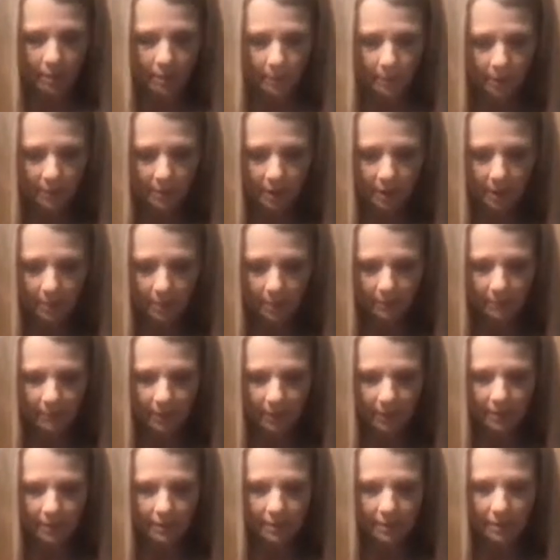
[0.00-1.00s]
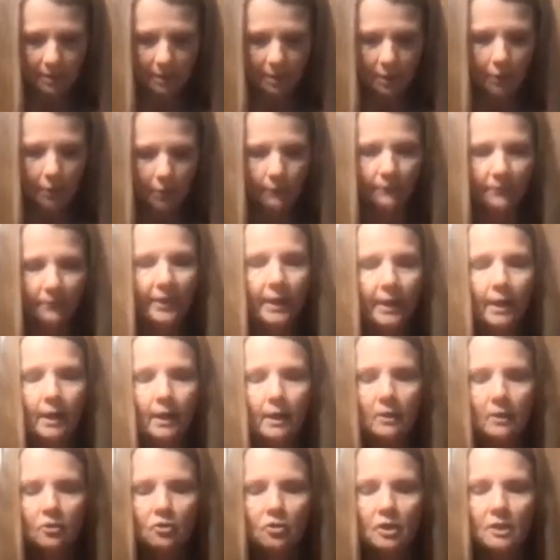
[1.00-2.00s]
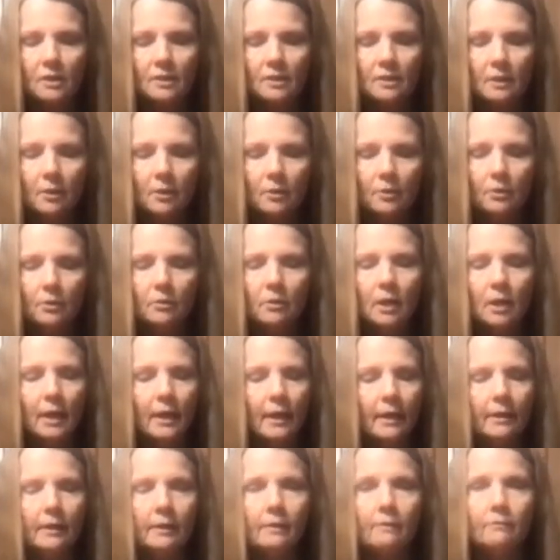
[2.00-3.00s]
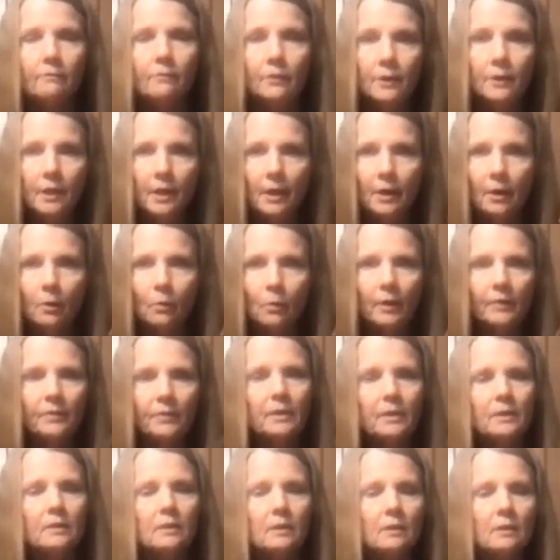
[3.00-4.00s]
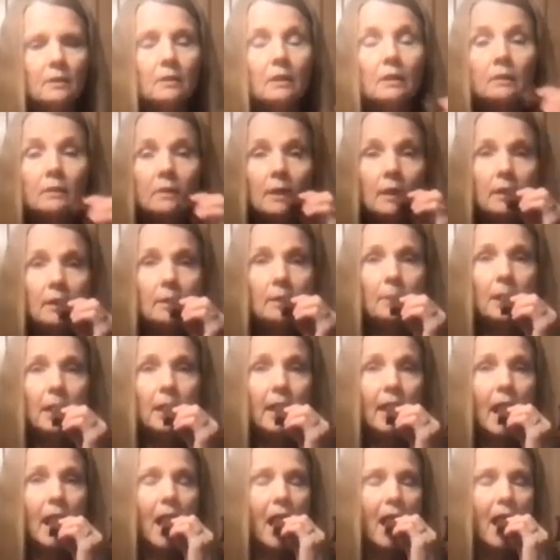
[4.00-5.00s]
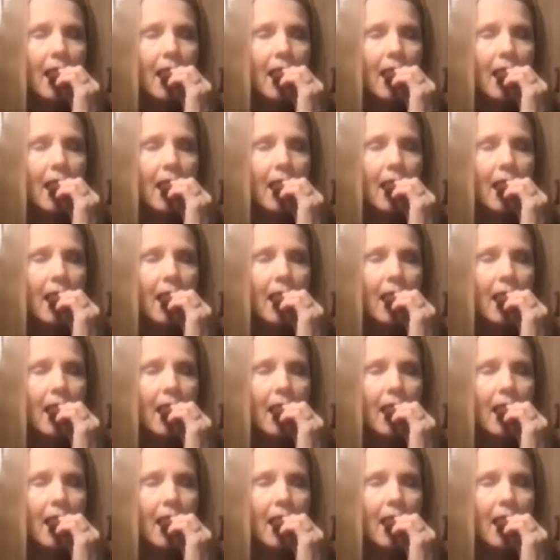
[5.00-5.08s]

on top of it. So just so you kind of know what this is, I'll take a bite.